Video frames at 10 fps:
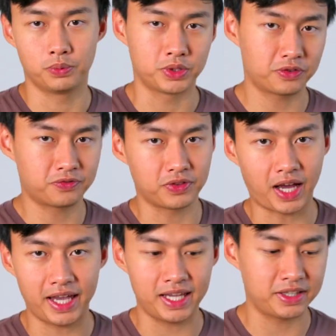When you're
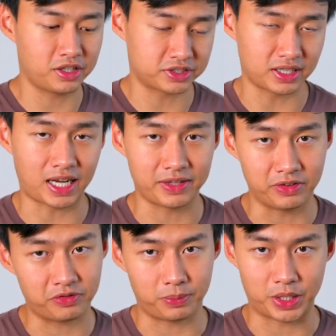flying, there's a lot of
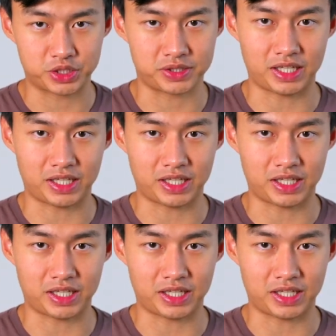information